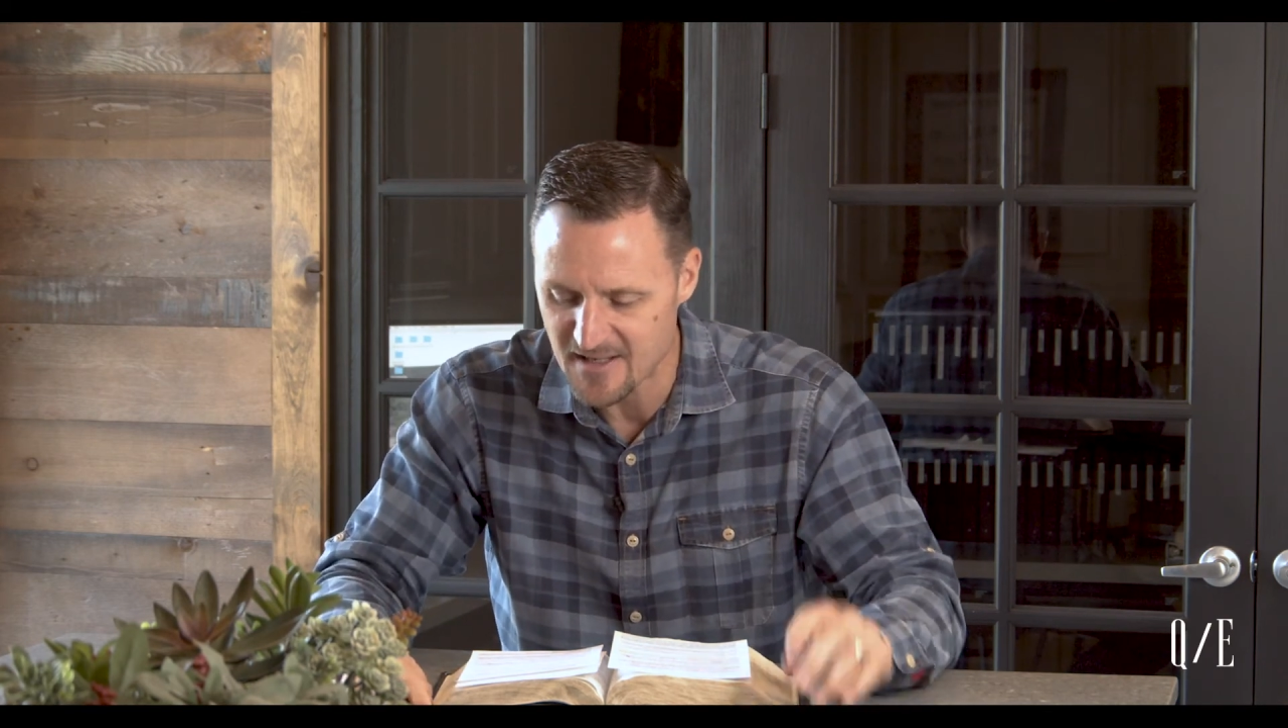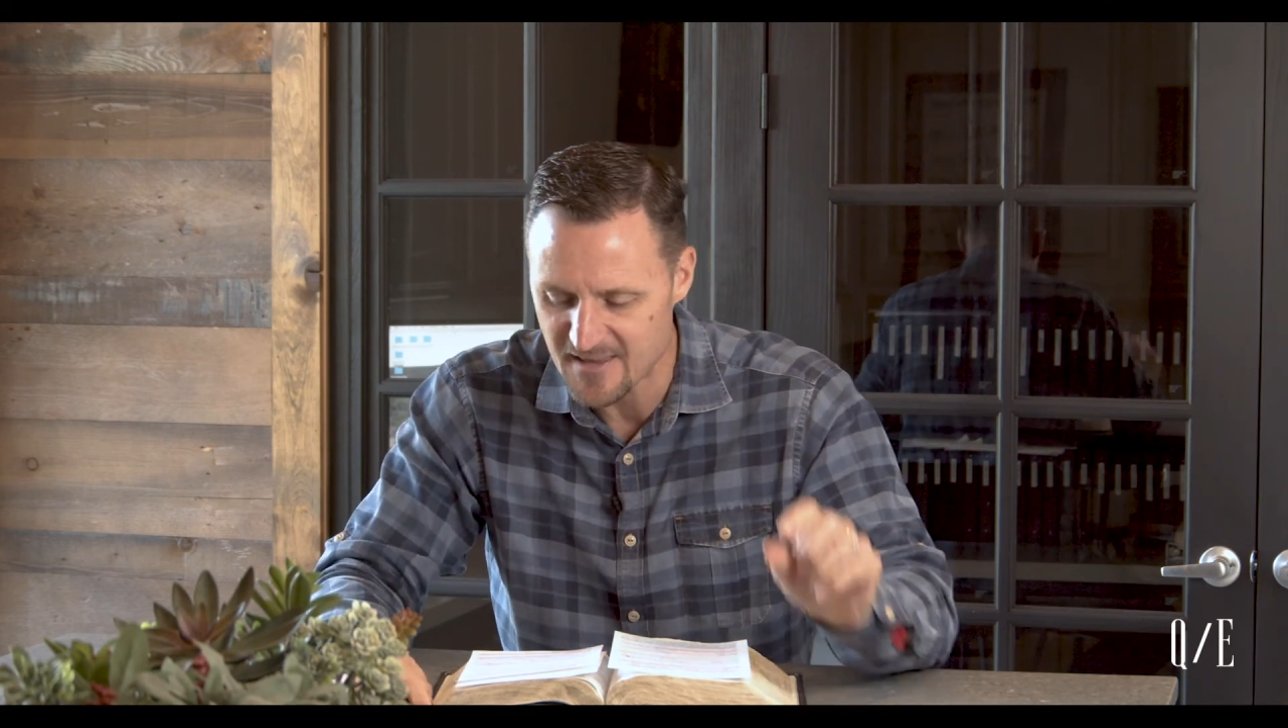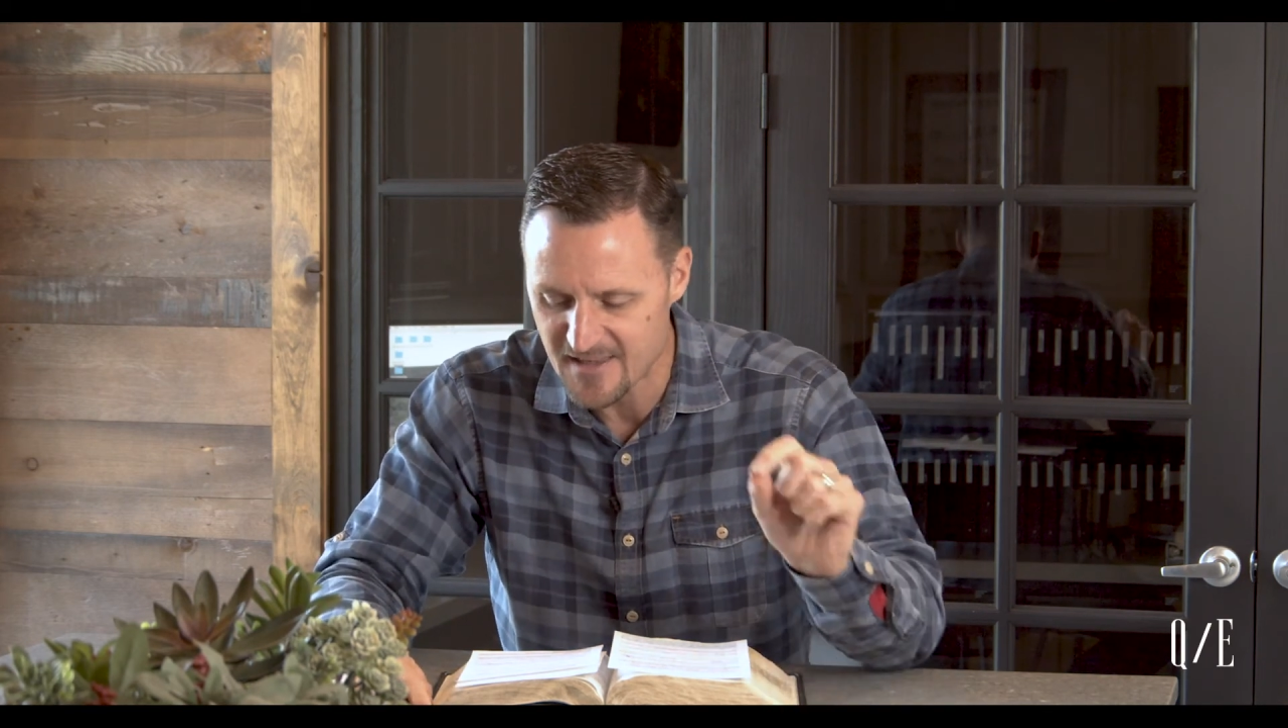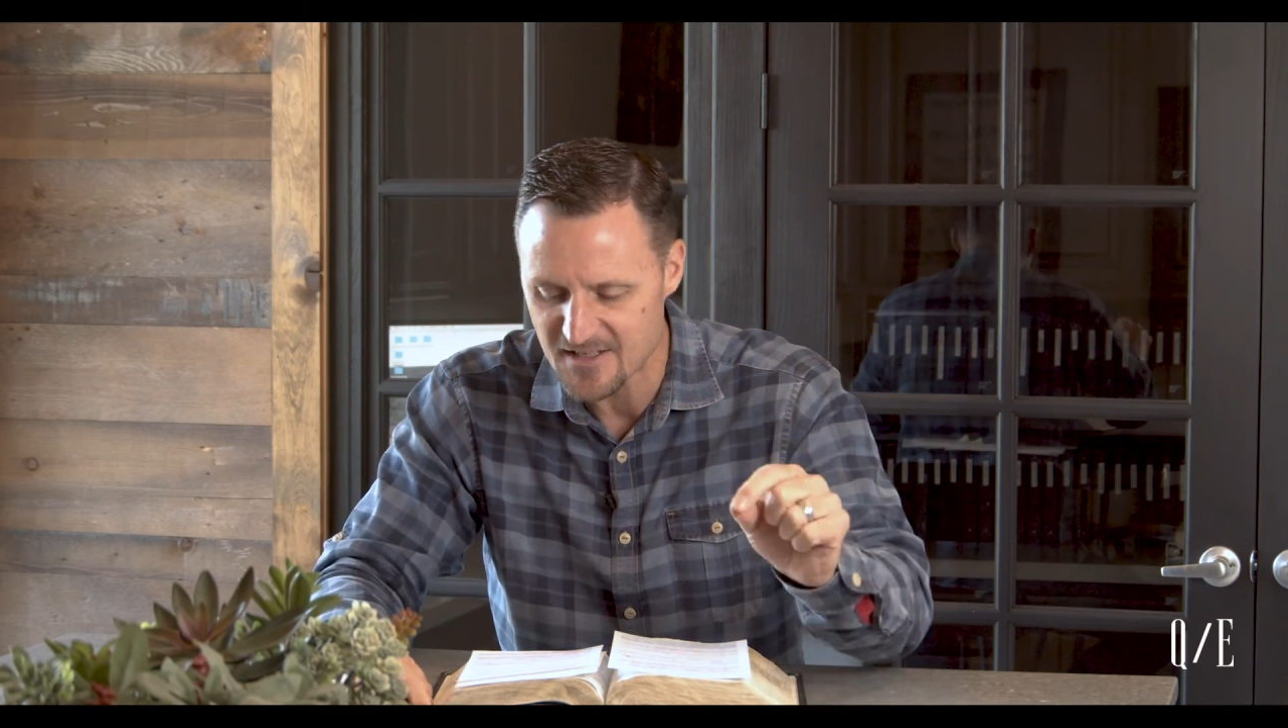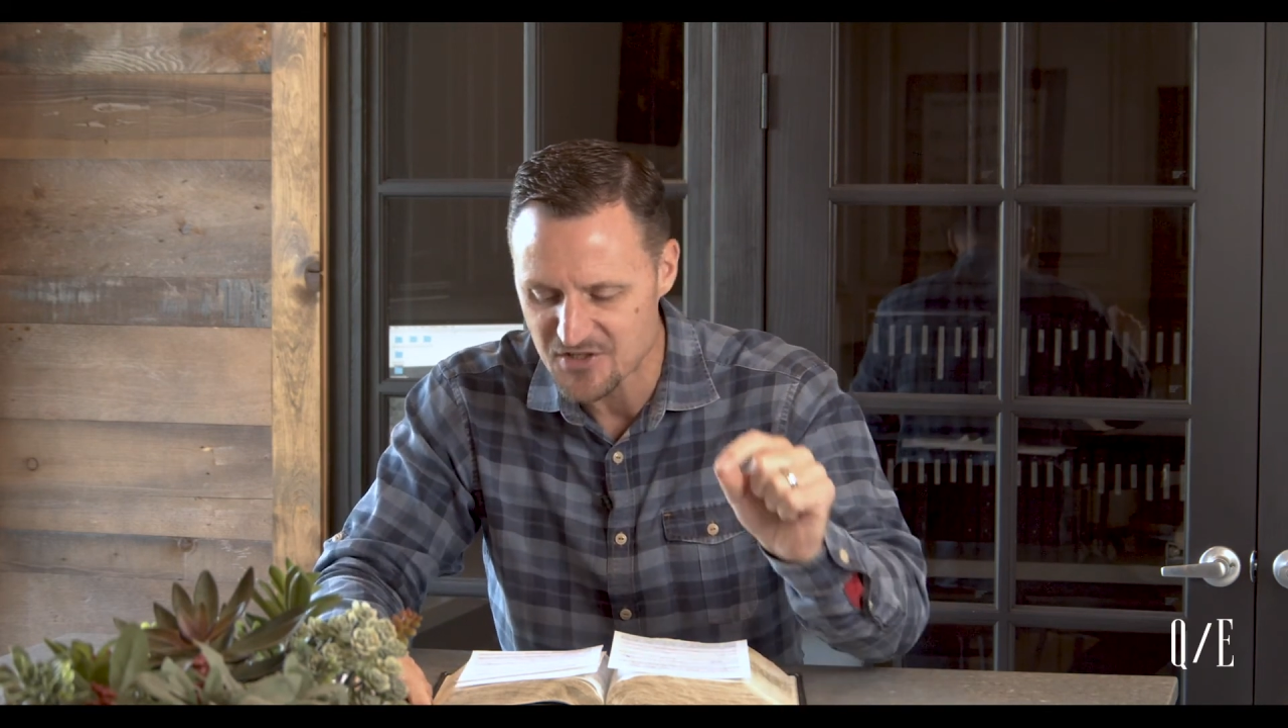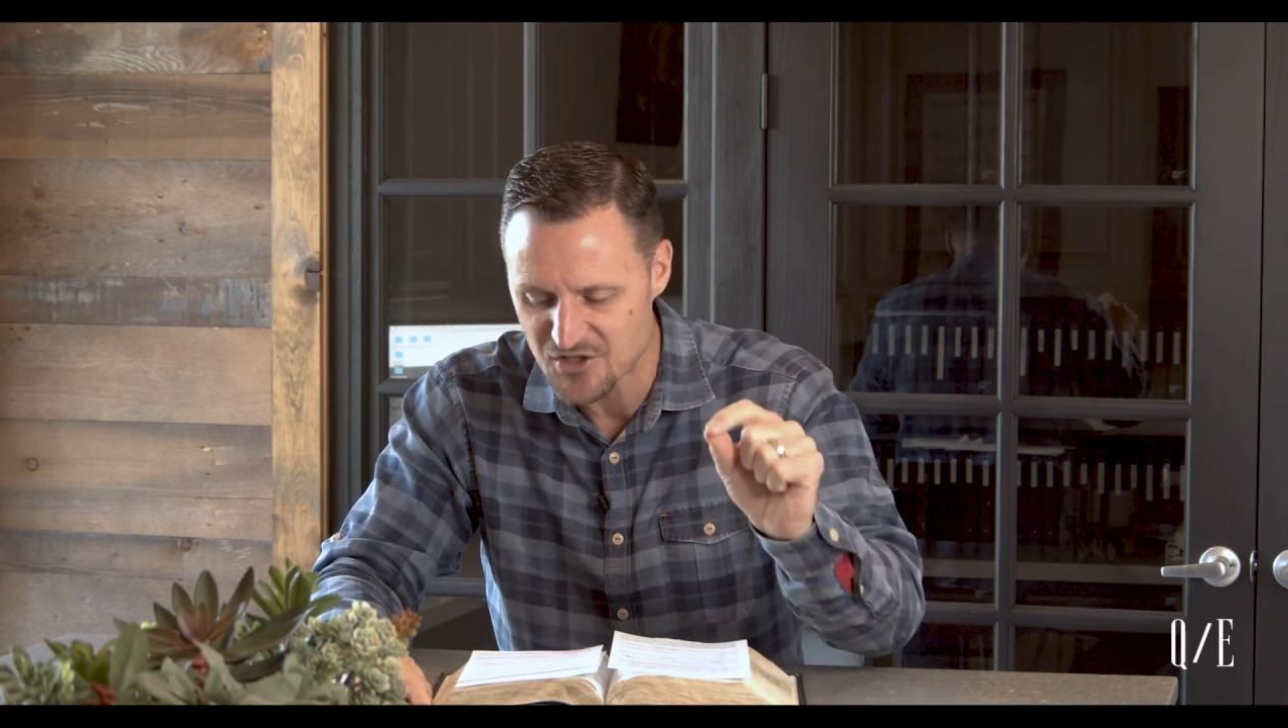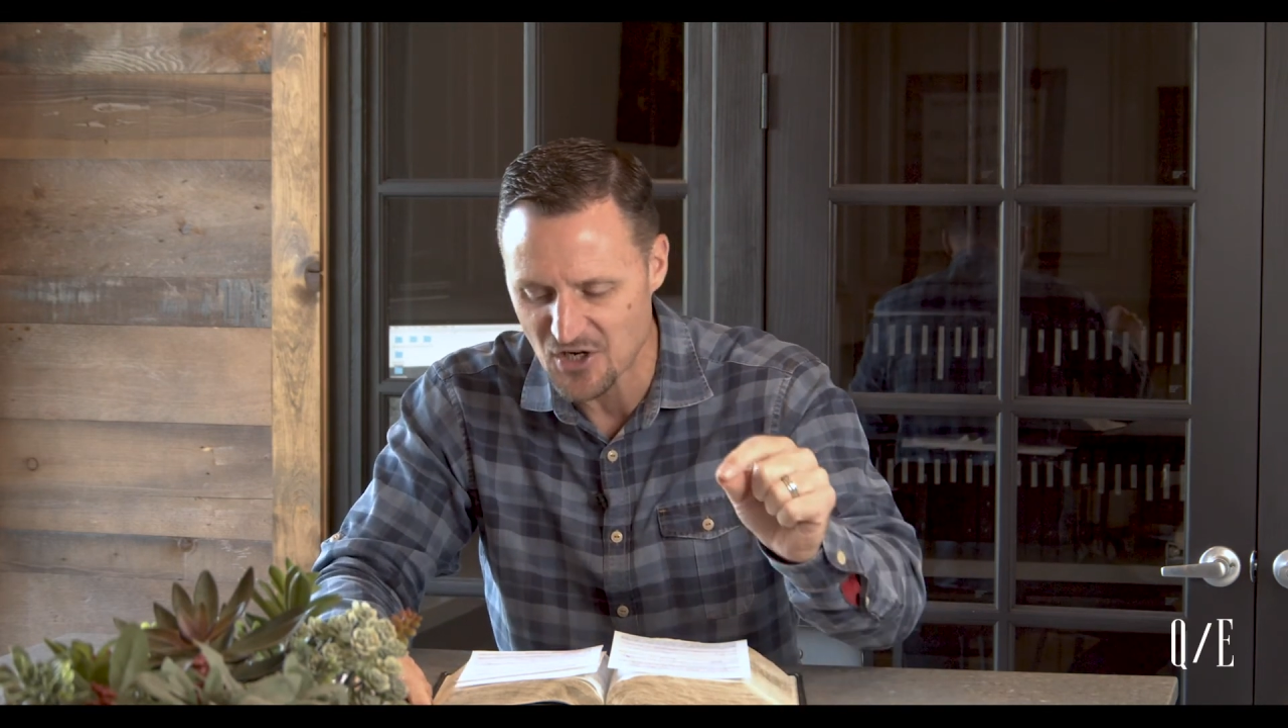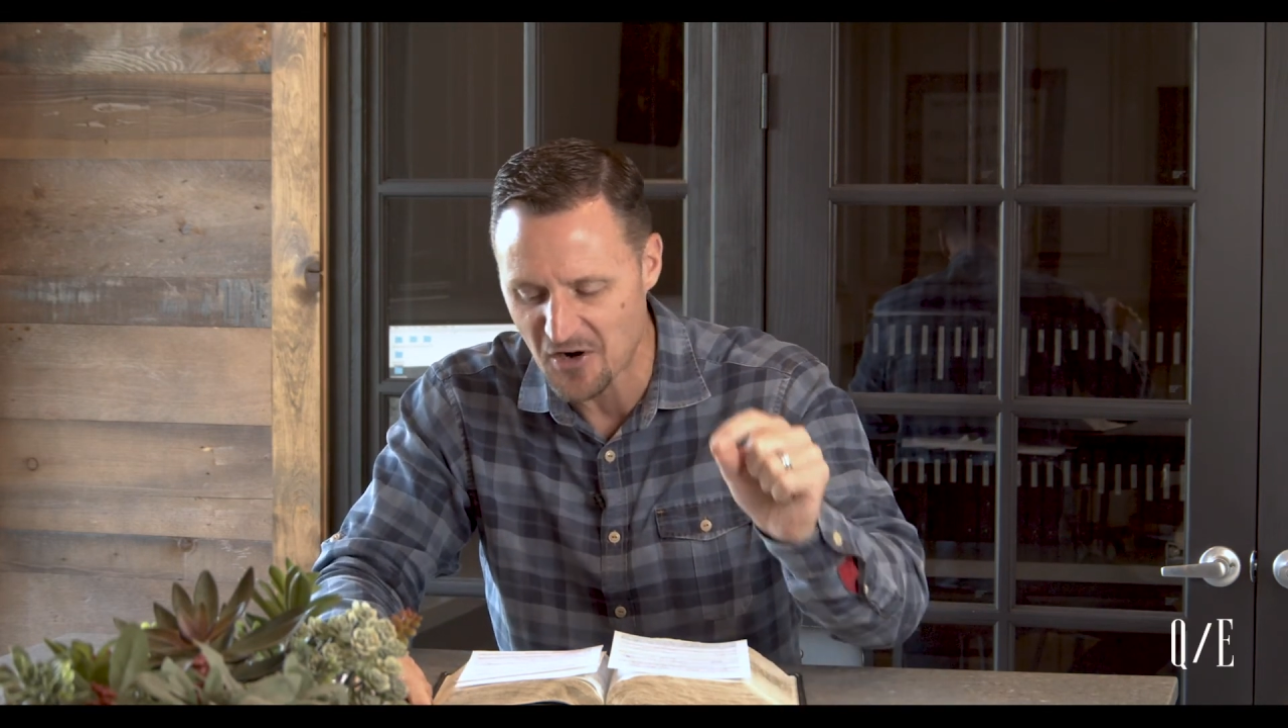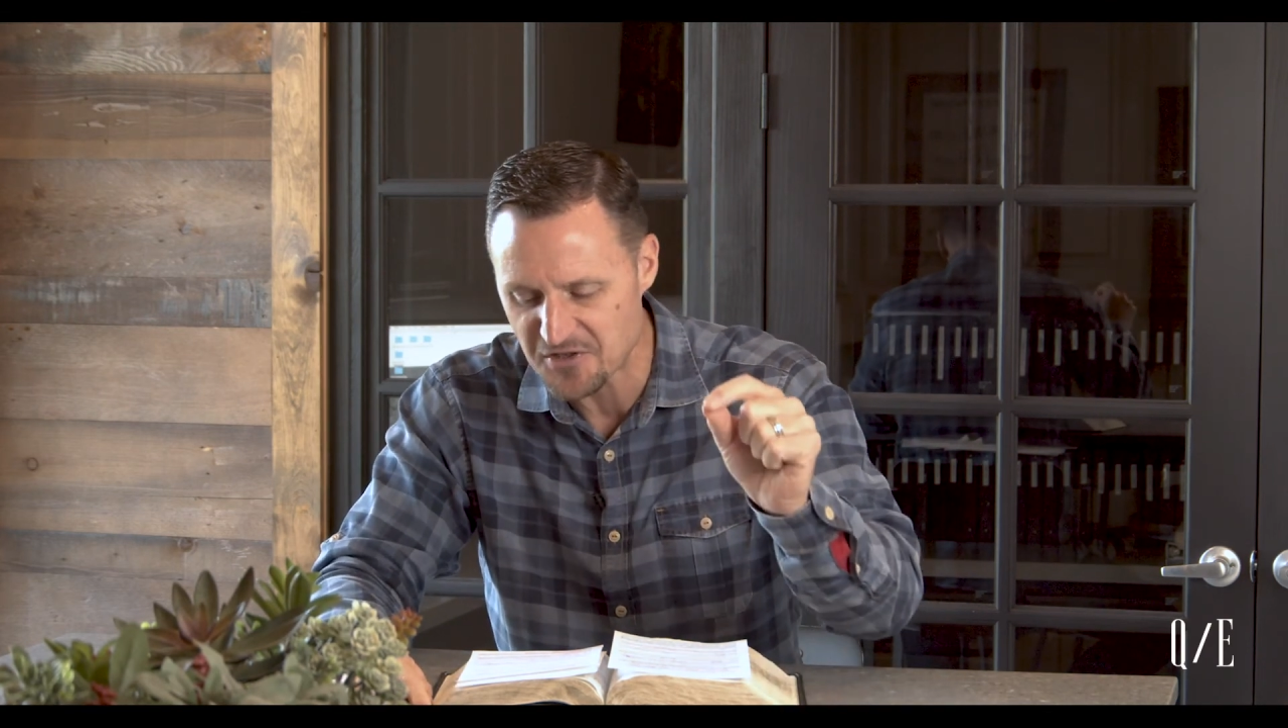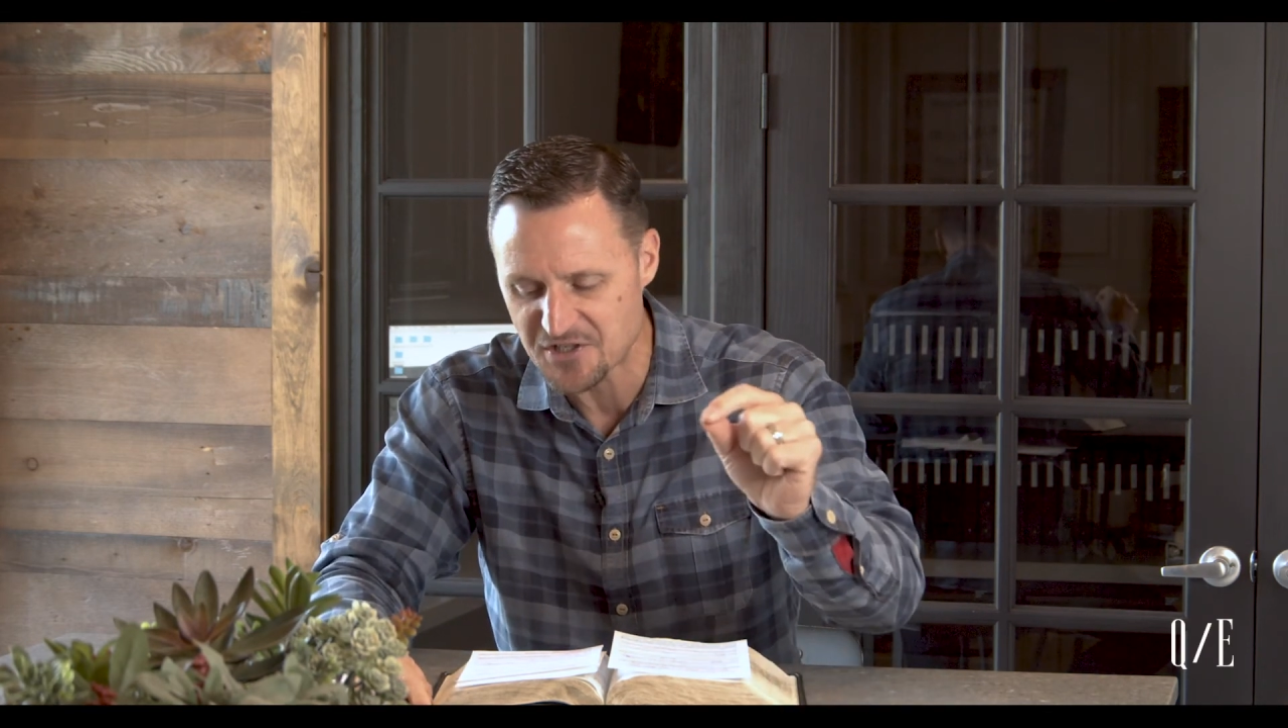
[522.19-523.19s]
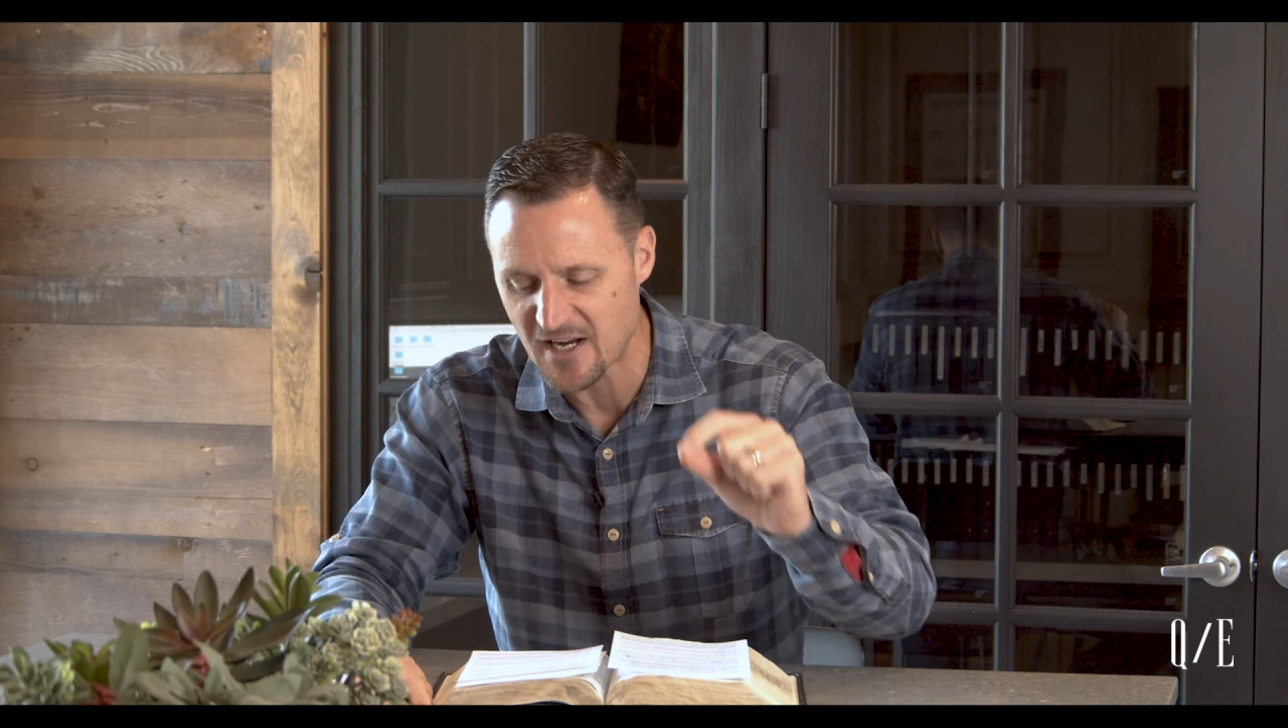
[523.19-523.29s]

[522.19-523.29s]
this charge